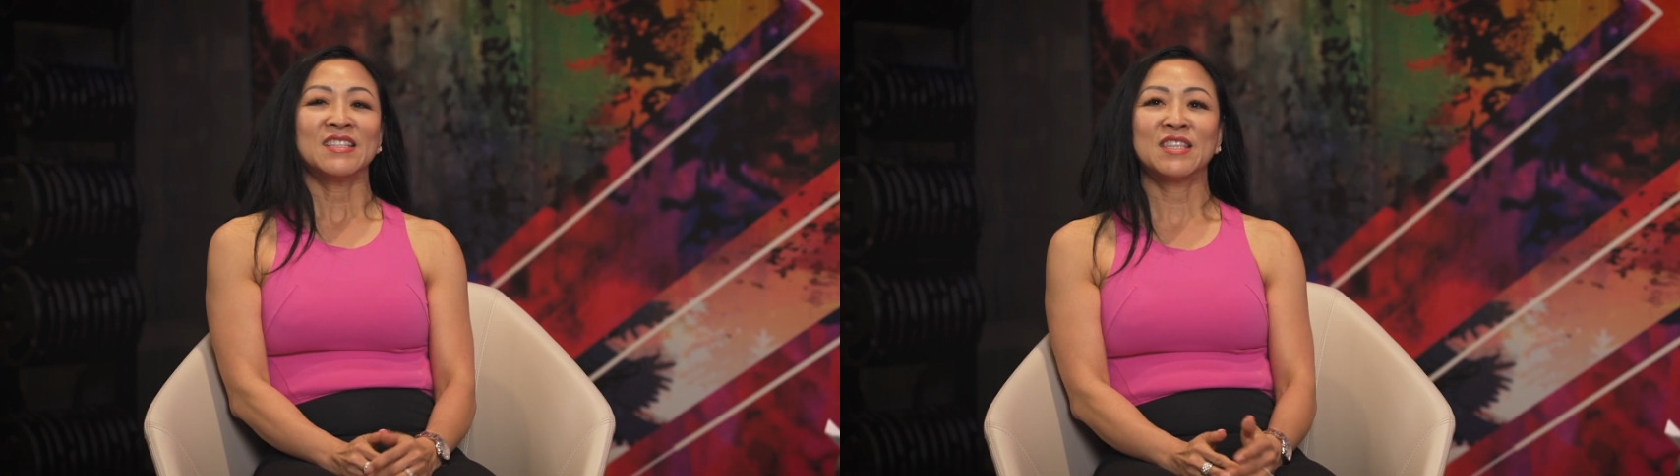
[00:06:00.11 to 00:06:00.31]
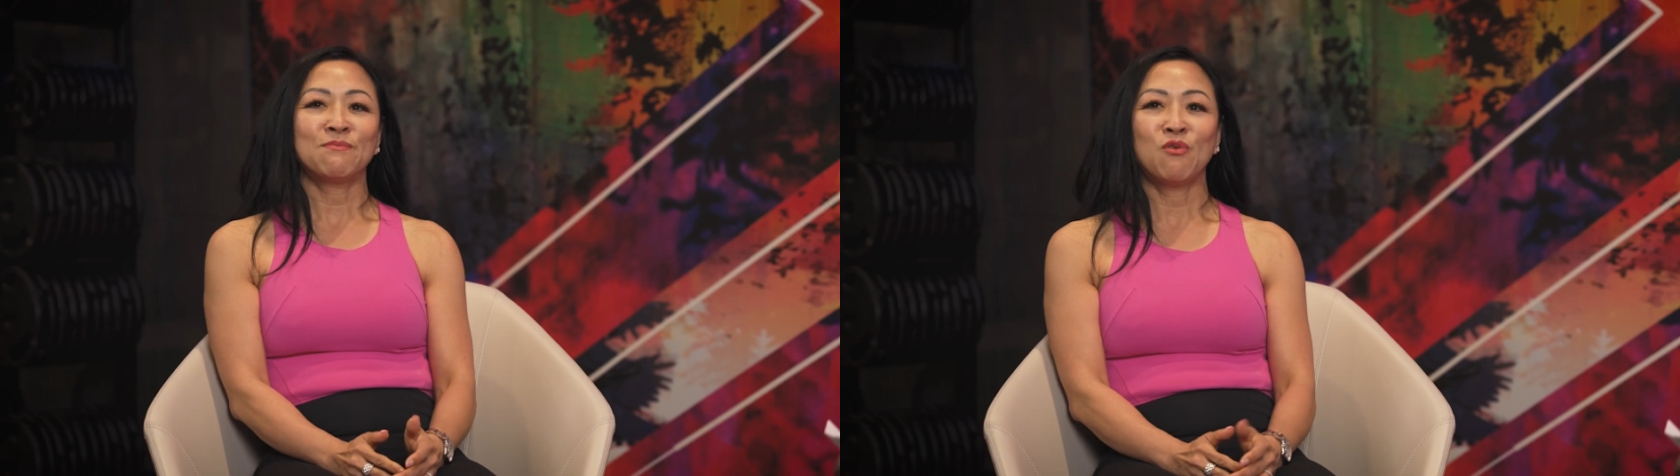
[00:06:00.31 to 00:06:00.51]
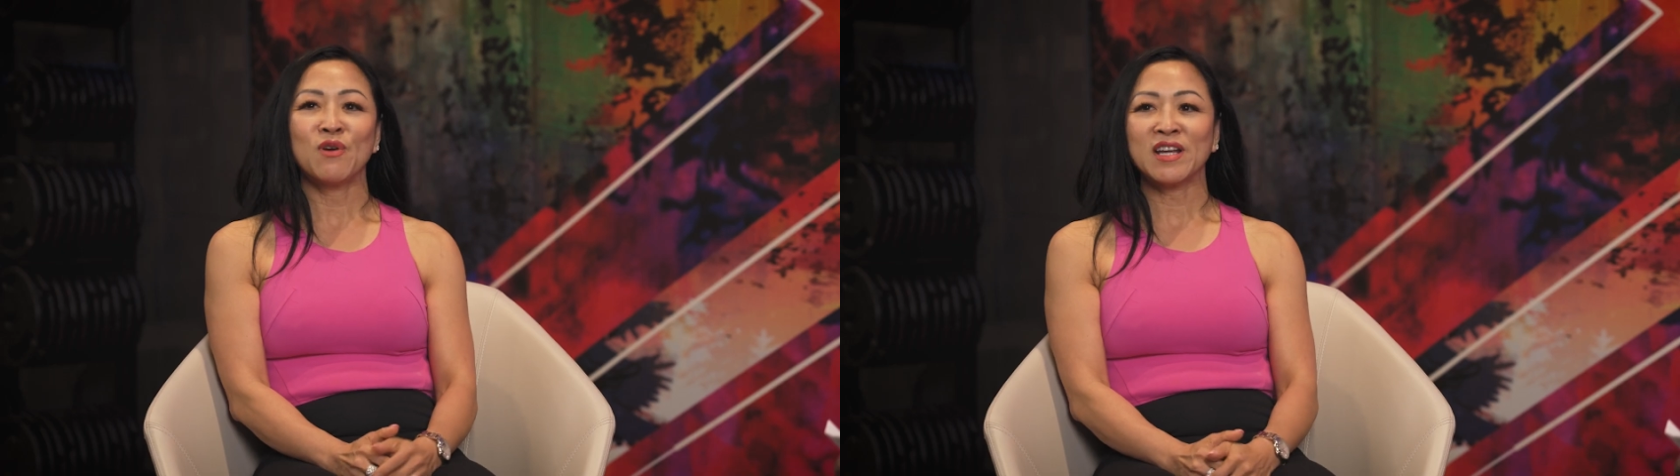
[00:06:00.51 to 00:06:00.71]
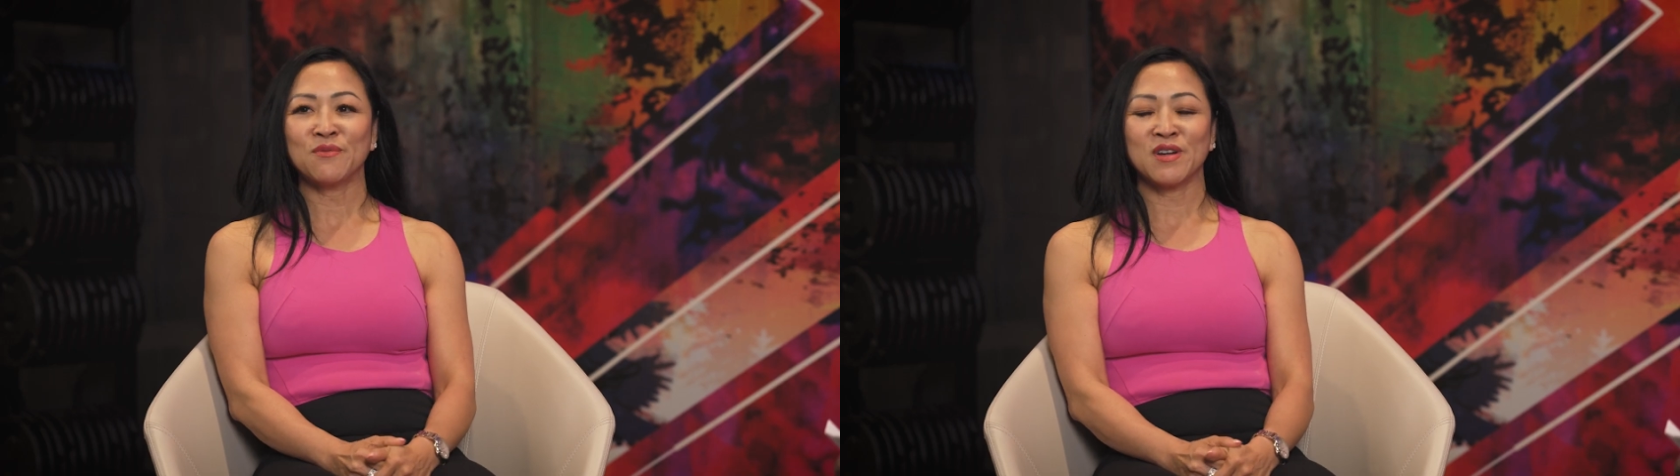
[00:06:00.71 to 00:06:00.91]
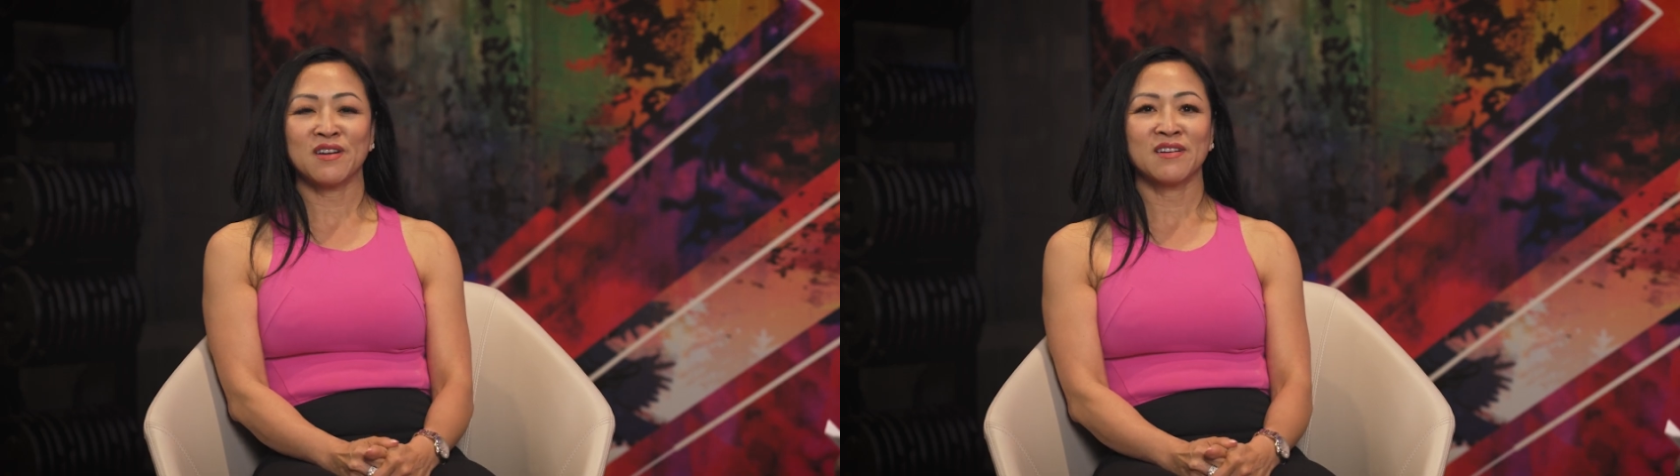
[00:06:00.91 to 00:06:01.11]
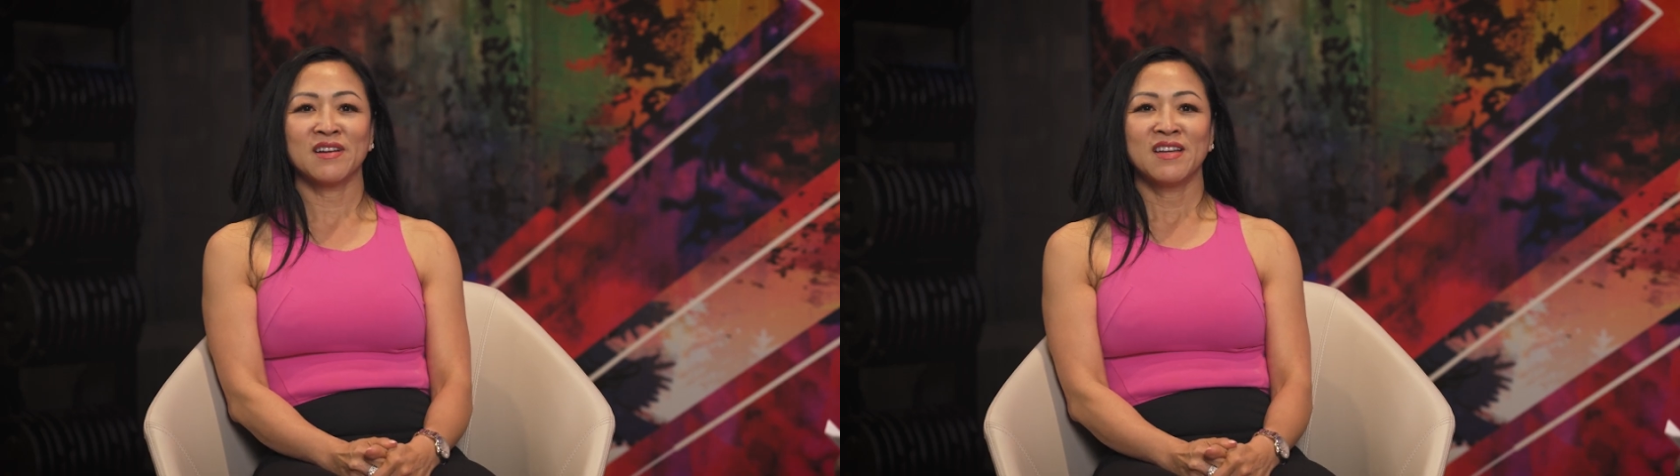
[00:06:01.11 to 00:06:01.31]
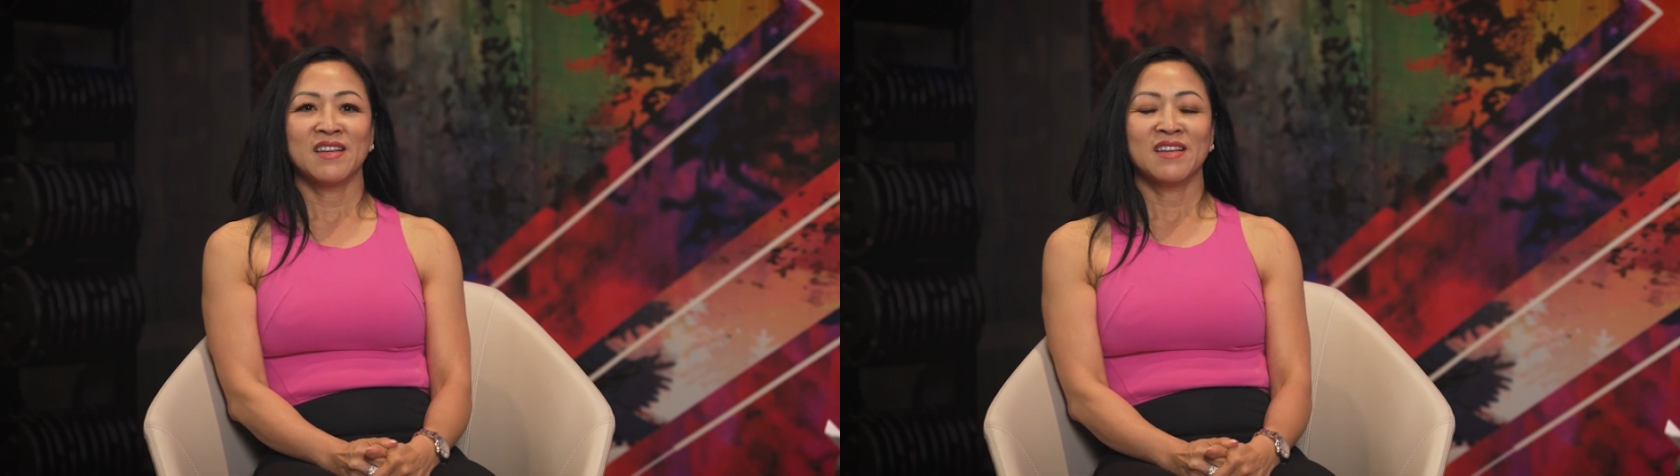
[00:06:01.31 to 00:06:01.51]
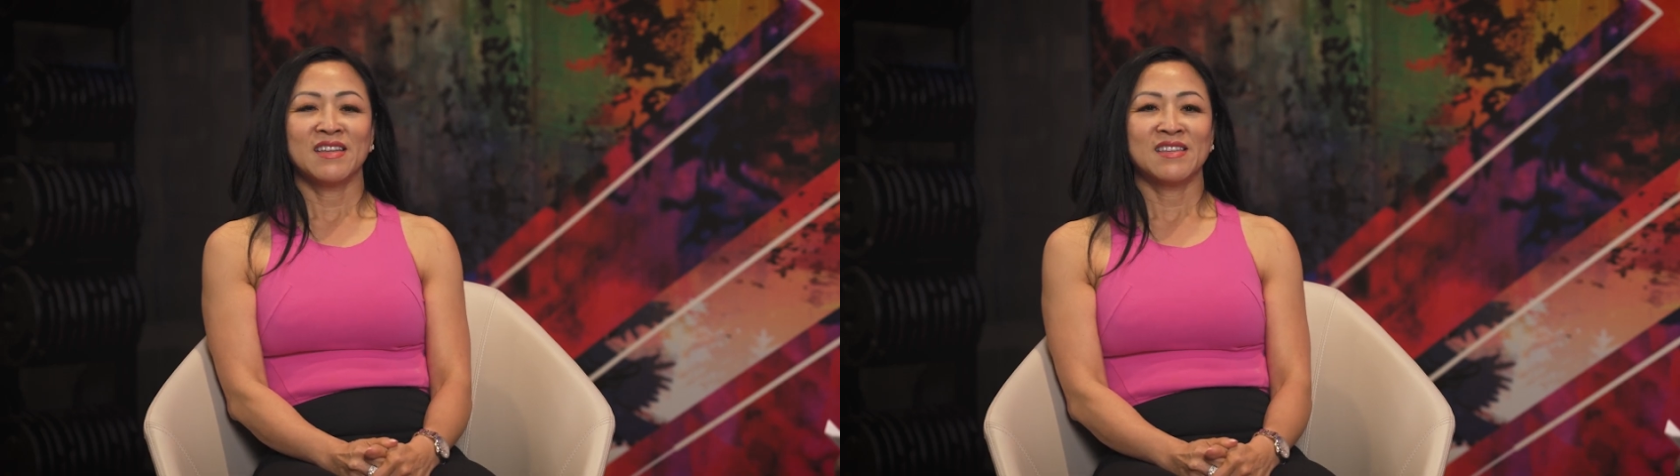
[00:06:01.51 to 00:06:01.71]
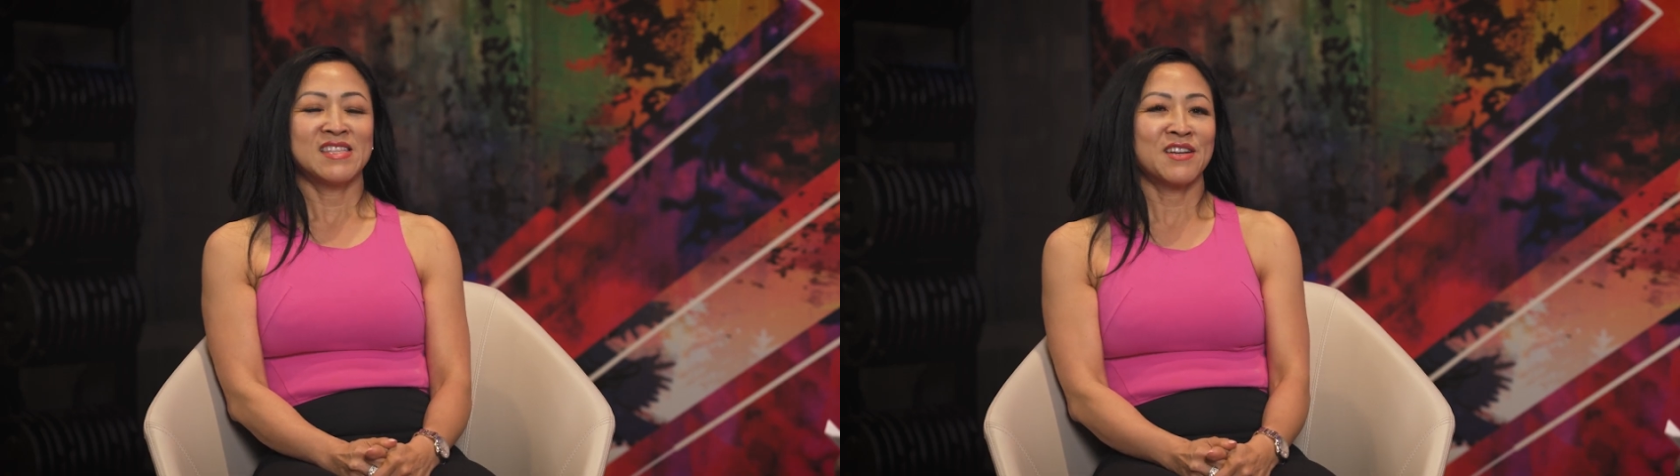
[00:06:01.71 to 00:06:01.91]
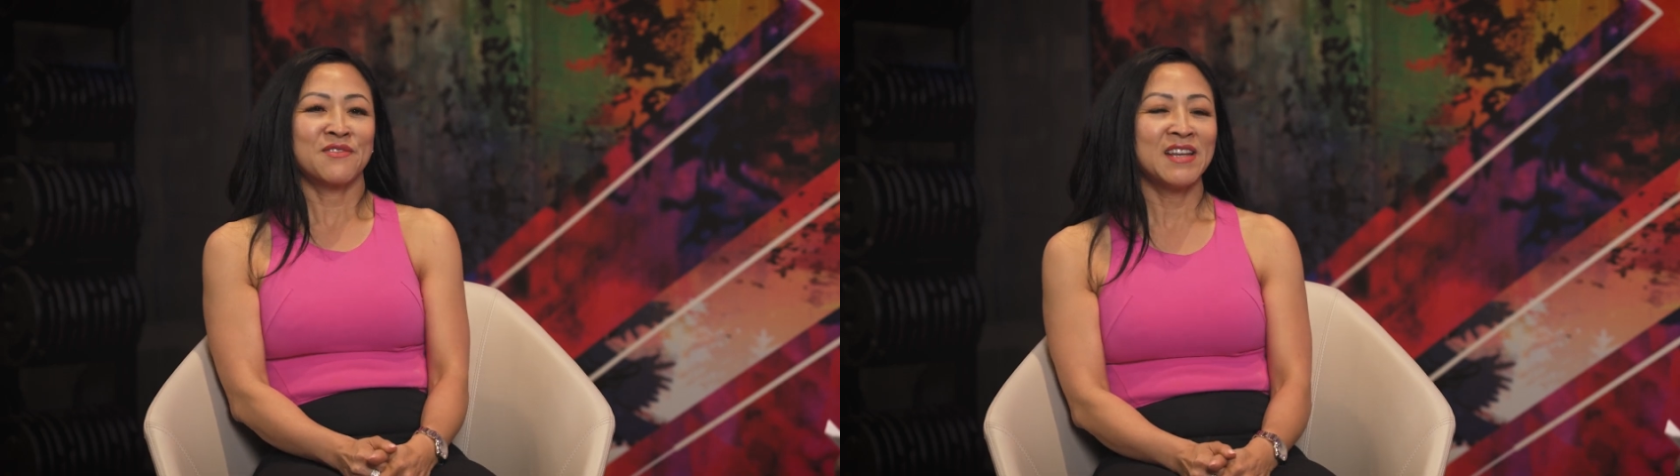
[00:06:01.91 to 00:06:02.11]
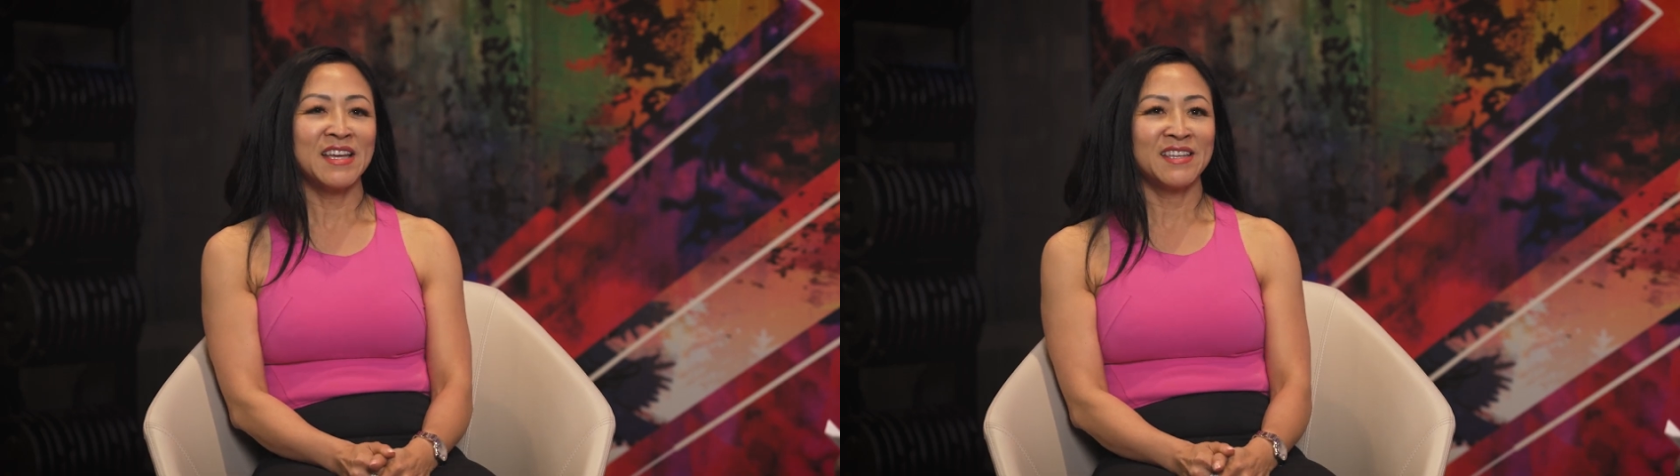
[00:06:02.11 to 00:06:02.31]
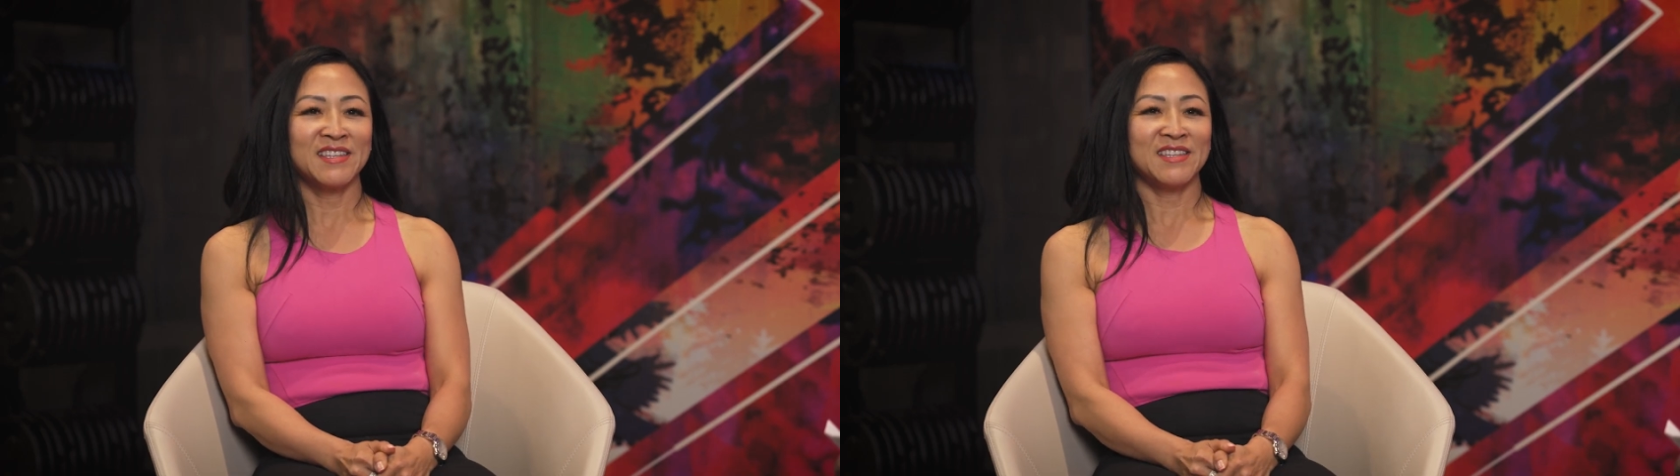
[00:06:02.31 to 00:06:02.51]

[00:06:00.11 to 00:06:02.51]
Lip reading: to the point where they were like,